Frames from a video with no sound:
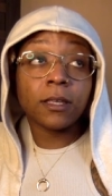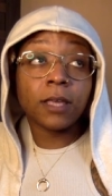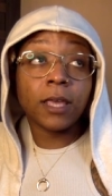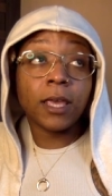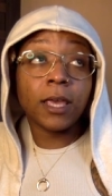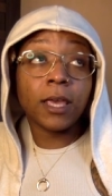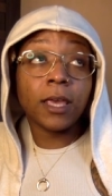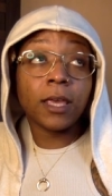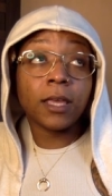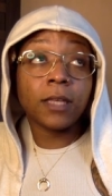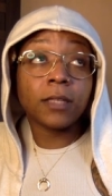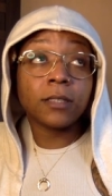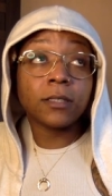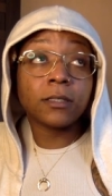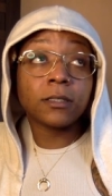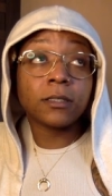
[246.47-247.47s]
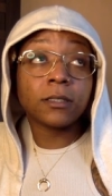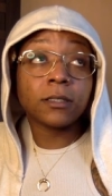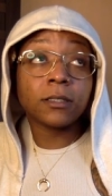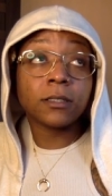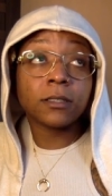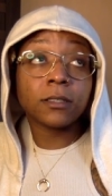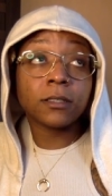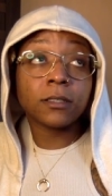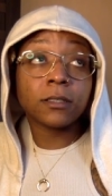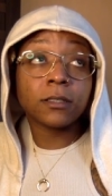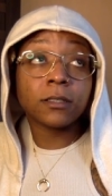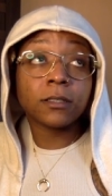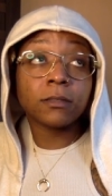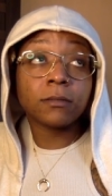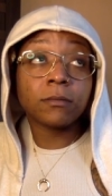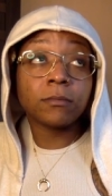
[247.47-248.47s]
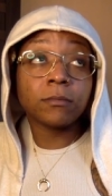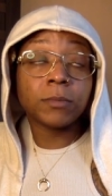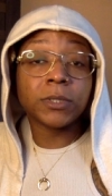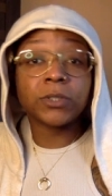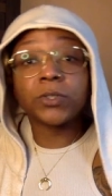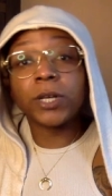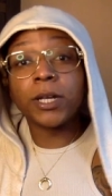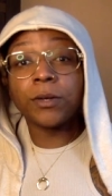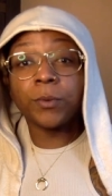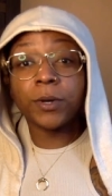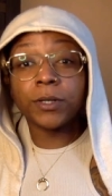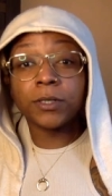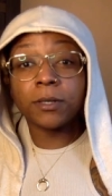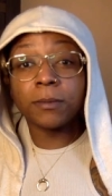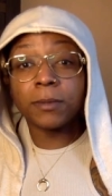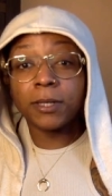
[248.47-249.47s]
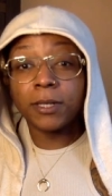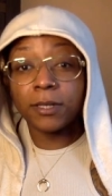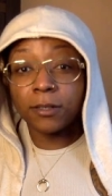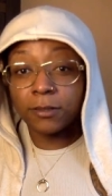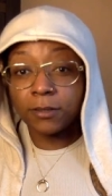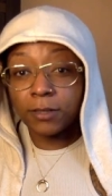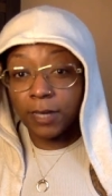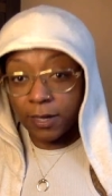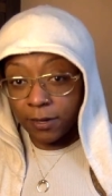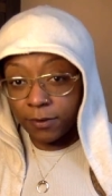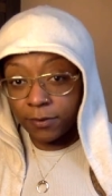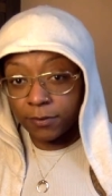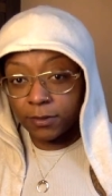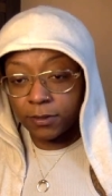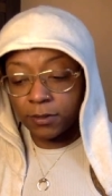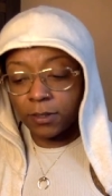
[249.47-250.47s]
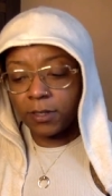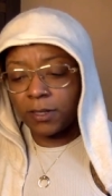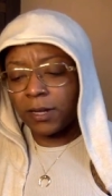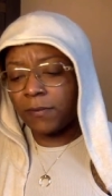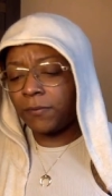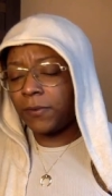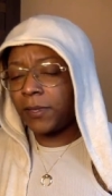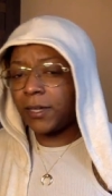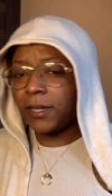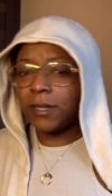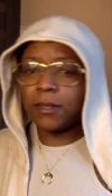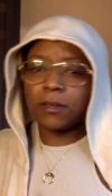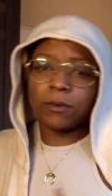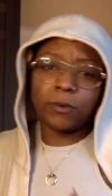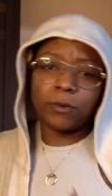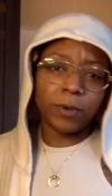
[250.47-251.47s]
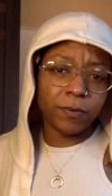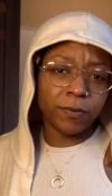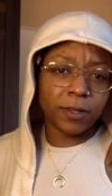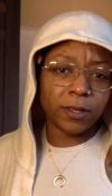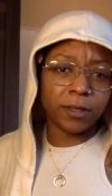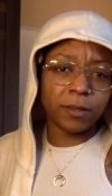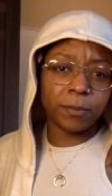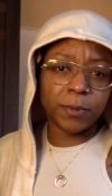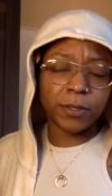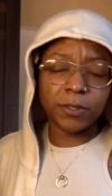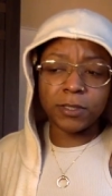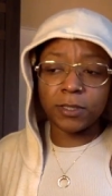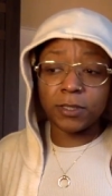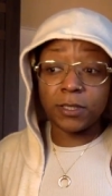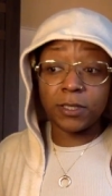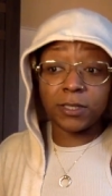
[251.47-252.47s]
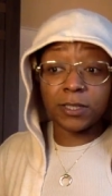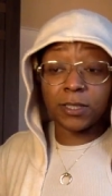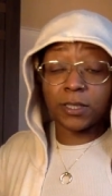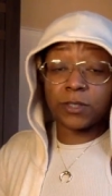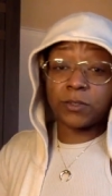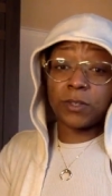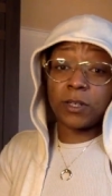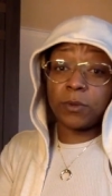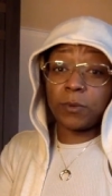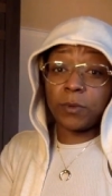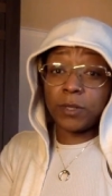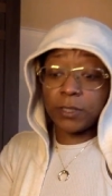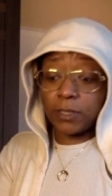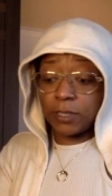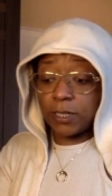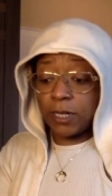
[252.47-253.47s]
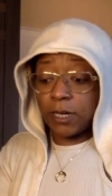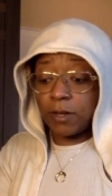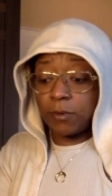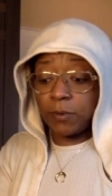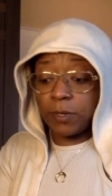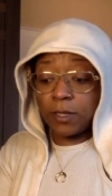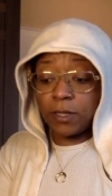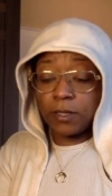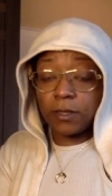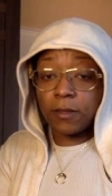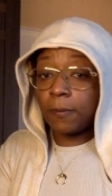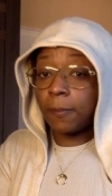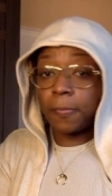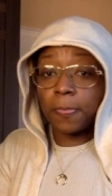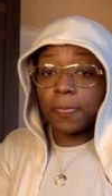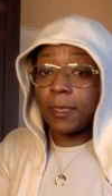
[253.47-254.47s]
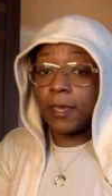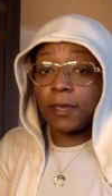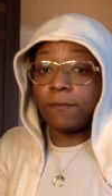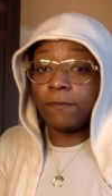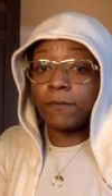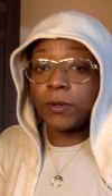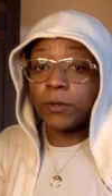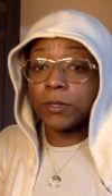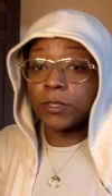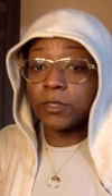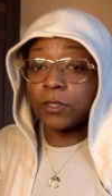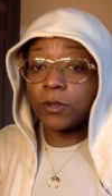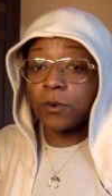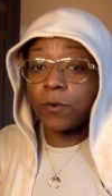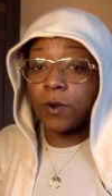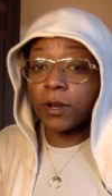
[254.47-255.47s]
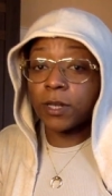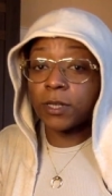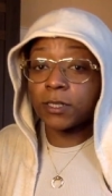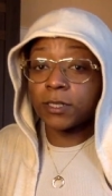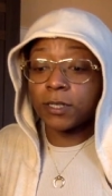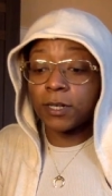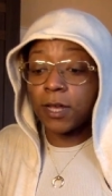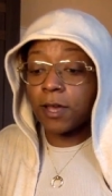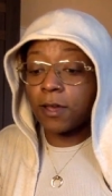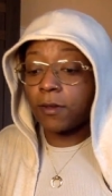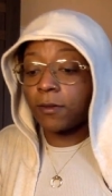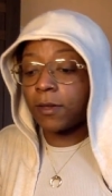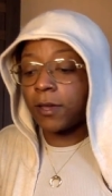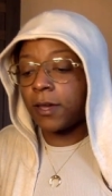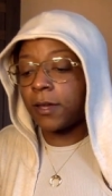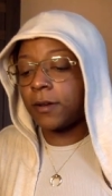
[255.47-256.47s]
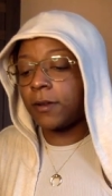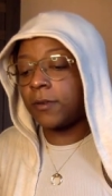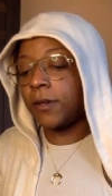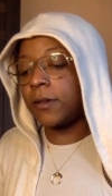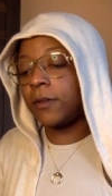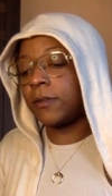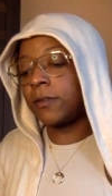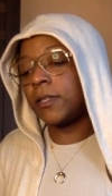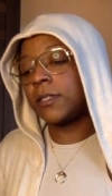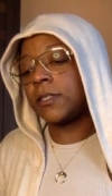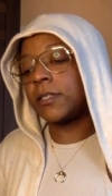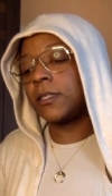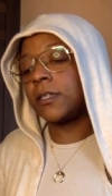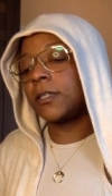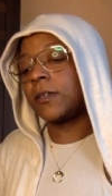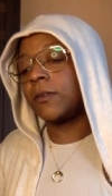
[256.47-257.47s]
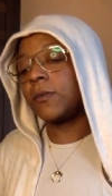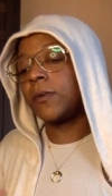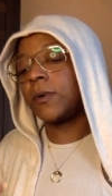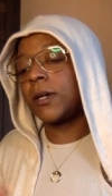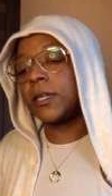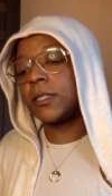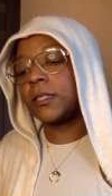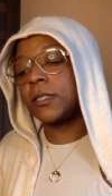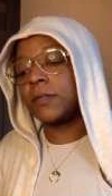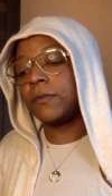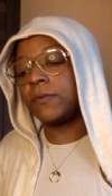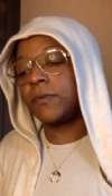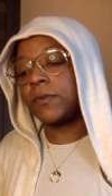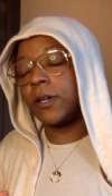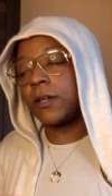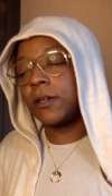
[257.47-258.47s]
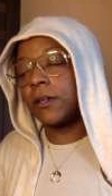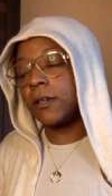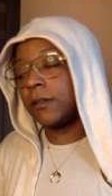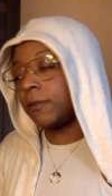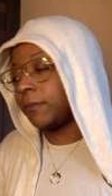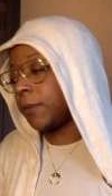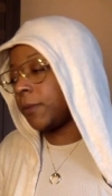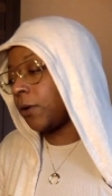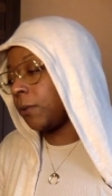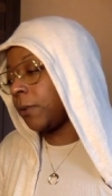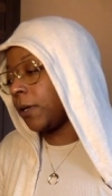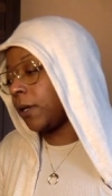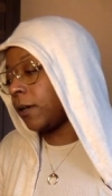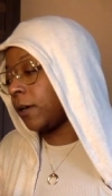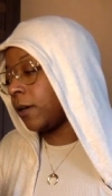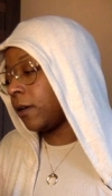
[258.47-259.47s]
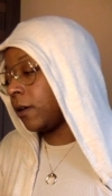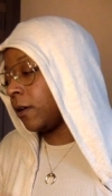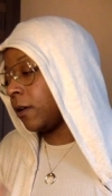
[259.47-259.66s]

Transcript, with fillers: And but trying to work something else out. And I feel like whoever the other person is, if they're trying to work shit out with, ain't focused on working shit out. I don't know. Let's see. Why is the uh, hermit here?